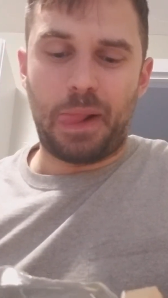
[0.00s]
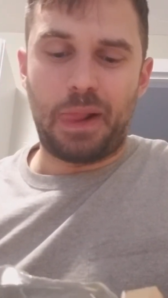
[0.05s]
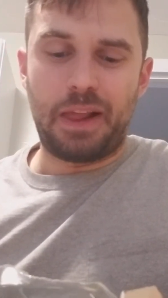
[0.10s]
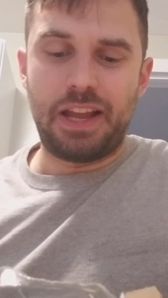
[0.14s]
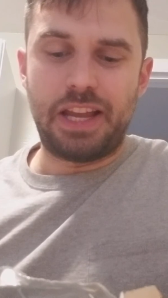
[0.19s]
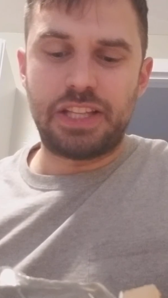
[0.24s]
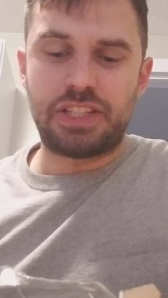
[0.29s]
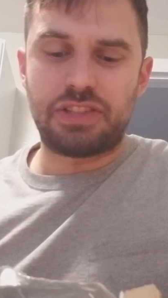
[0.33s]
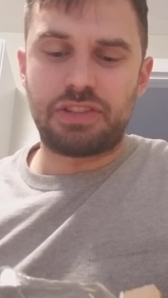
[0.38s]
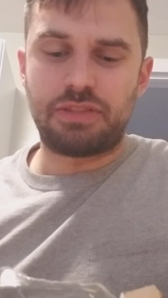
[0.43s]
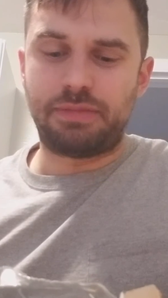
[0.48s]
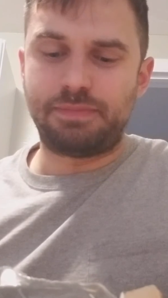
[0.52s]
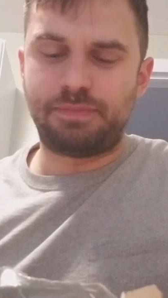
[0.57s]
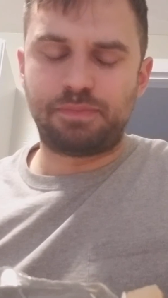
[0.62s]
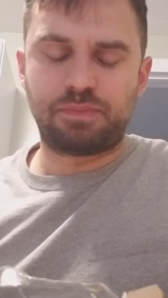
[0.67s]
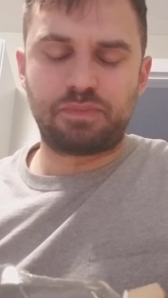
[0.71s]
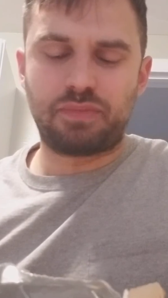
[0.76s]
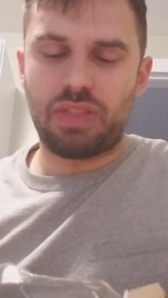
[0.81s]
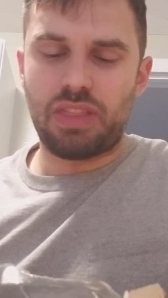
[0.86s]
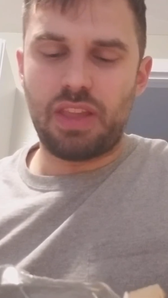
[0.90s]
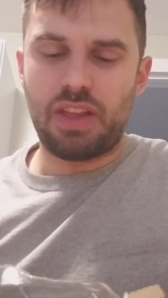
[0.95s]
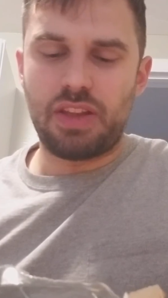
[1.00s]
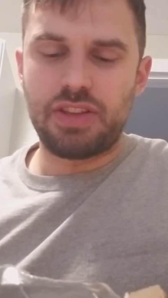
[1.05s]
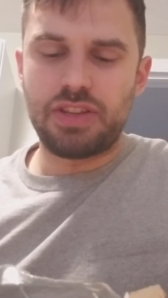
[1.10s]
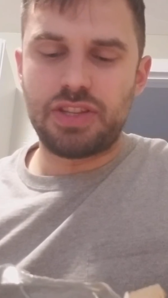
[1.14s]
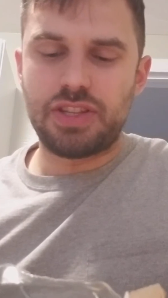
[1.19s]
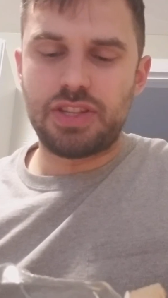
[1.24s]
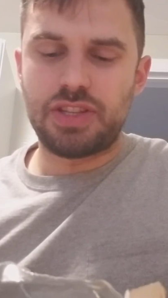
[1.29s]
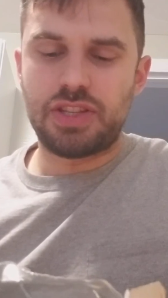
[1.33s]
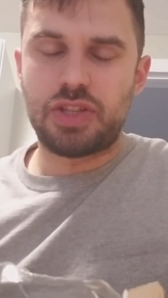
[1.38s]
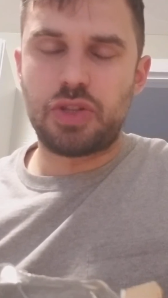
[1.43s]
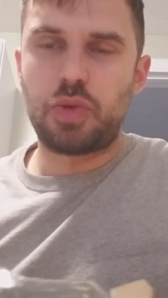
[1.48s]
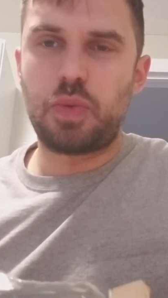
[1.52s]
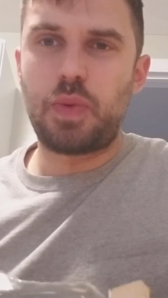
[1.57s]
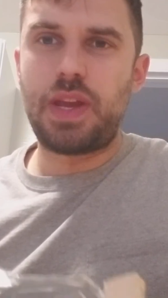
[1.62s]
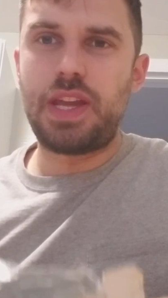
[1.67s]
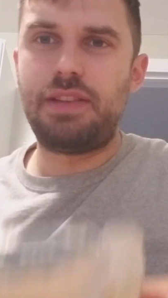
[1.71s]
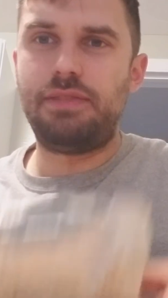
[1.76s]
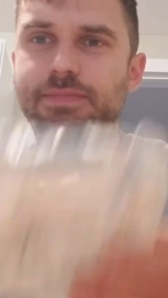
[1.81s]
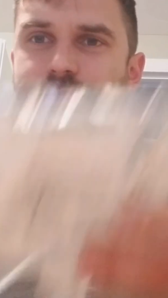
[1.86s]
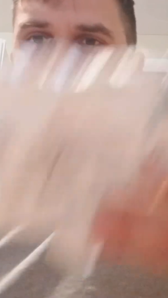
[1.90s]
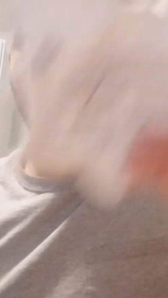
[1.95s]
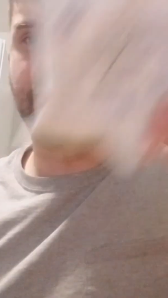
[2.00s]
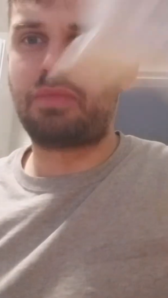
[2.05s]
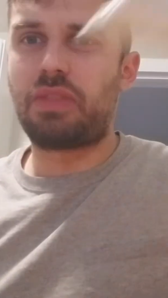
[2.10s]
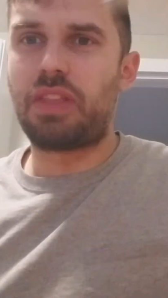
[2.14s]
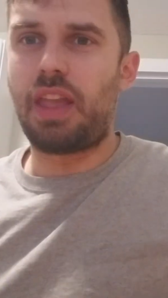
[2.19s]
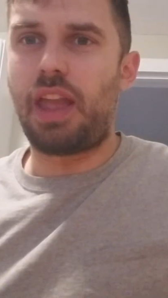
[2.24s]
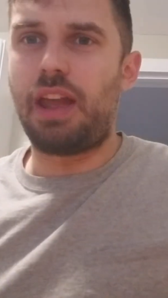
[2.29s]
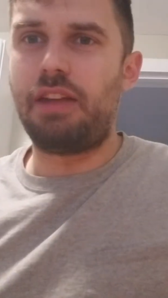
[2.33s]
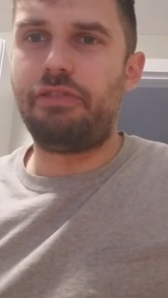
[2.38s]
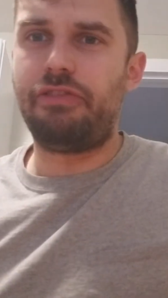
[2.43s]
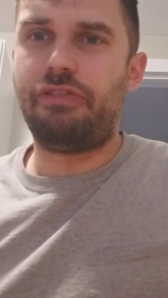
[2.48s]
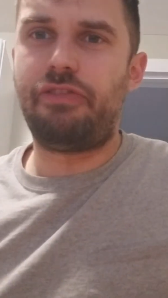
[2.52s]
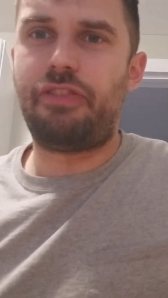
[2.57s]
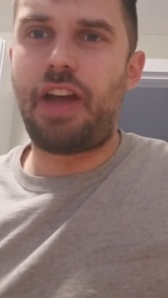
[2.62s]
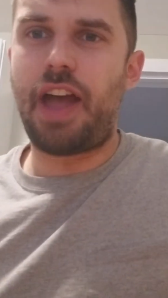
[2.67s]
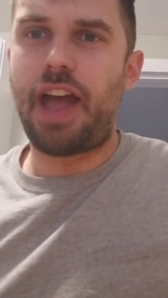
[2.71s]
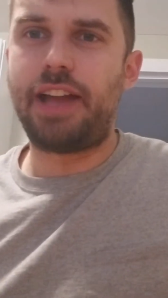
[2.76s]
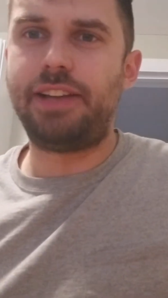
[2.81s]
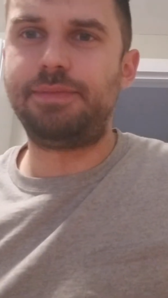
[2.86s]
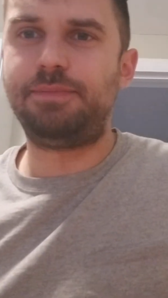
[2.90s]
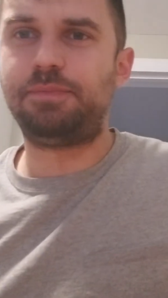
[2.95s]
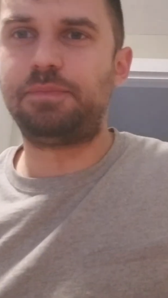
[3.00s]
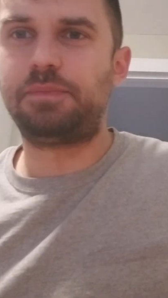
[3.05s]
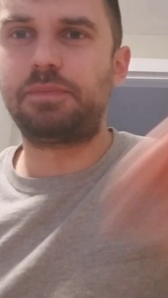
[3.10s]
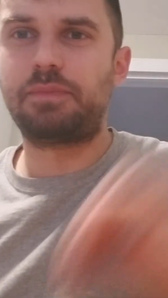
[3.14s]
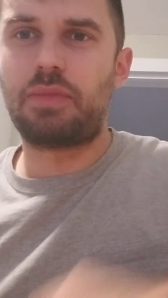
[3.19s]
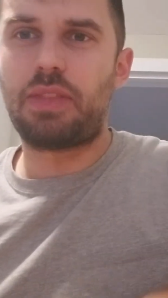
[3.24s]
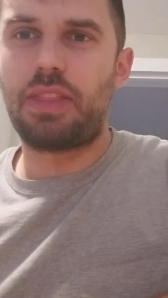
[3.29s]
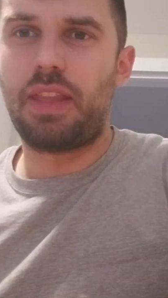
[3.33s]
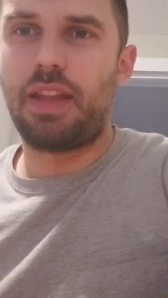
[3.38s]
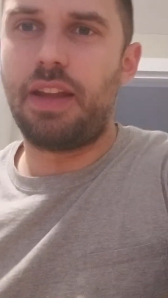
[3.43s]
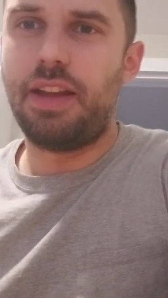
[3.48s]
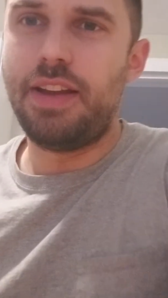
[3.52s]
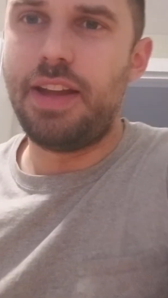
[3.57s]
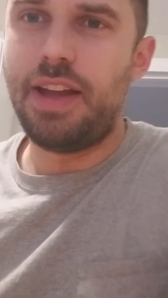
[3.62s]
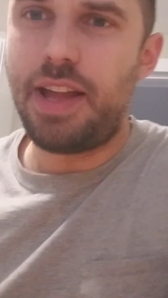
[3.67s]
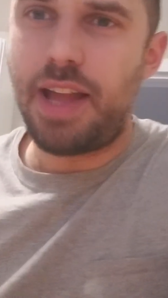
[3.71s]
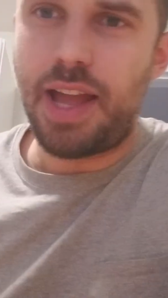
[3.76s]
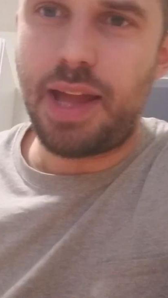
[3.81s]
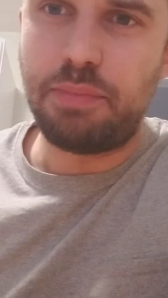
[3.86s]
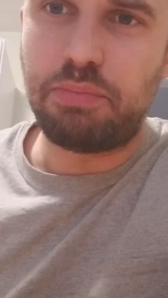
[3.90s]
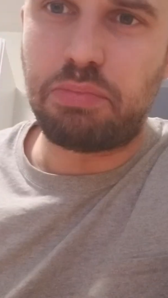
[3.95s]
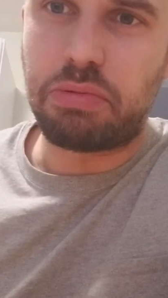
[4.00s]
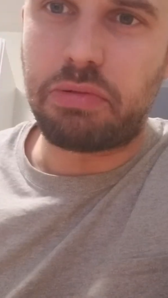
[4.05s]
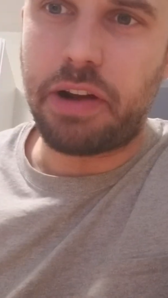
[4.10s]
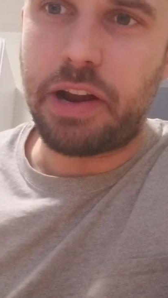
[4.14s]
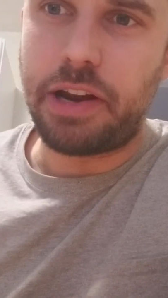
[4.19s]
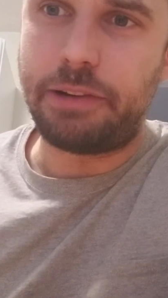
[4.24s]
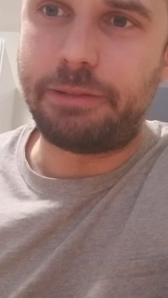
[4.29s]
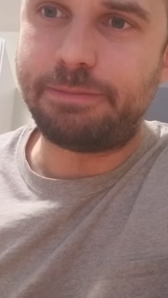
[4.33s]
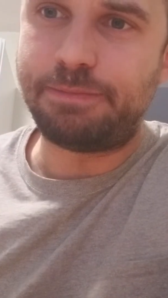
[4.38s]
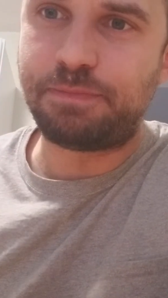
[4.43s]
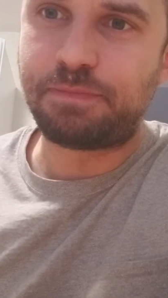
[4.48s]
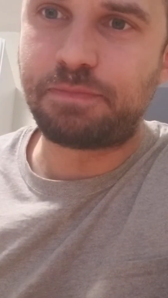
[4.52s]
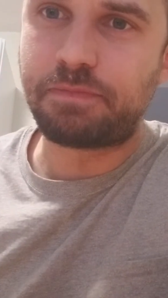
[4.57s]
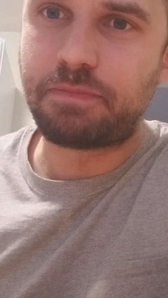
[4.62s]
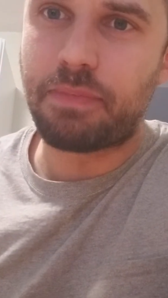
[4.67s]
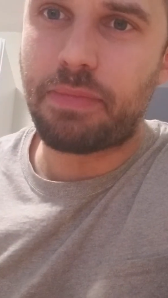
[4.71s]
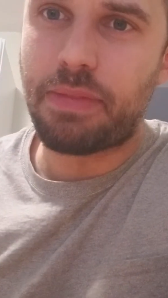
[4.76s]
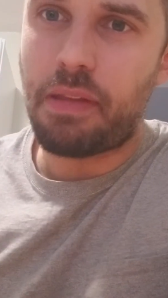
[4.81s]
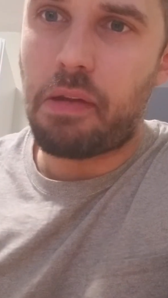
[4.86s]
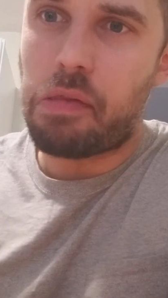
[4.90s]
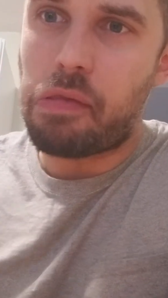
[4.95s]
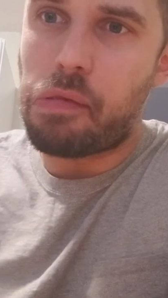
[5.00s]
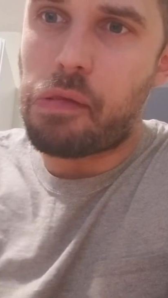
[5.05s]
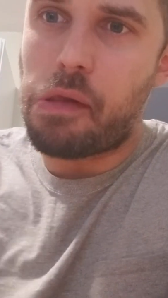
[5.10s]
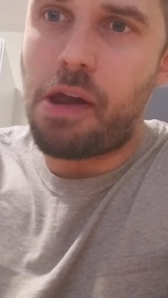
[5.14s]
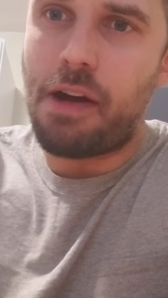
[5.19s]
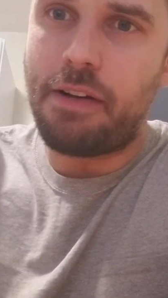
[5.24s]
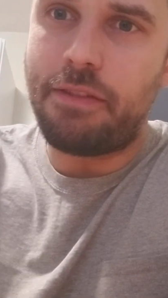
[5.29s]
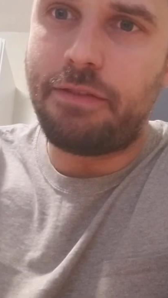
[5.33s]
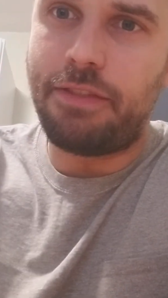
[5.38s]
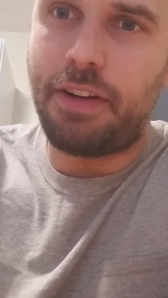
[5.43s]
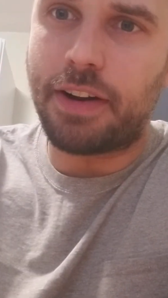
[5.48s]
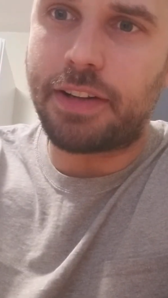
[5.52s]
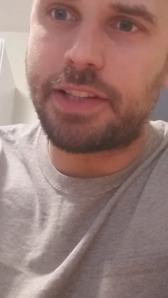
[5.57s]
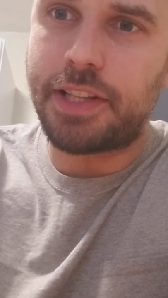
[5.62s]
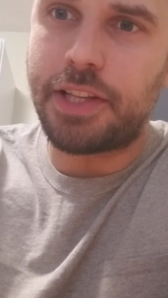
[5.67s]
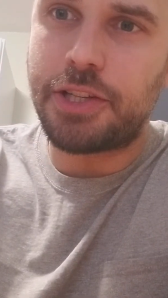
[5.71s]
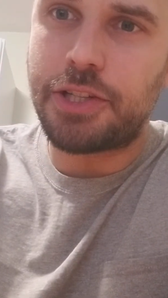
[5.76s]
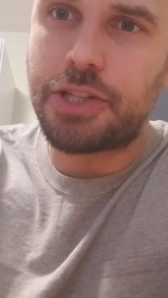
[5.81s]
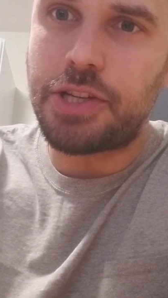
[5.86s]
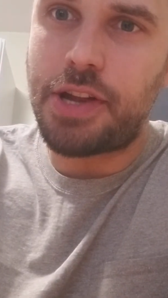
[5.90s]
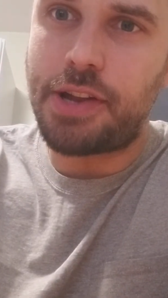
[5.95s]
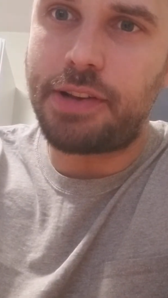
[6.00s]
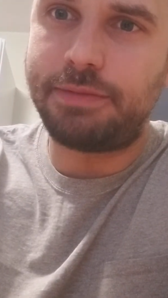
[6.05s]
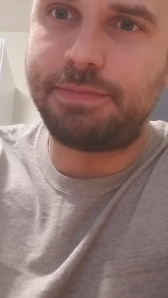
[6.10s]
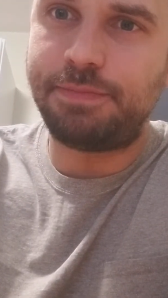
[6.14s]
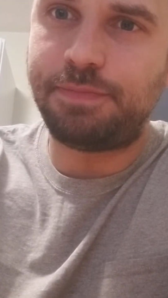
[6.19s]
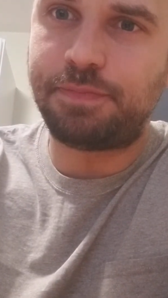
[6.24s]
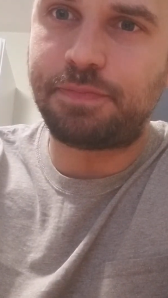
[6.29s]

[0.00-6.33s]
It's sweet and fat and bread. Fuck this shit.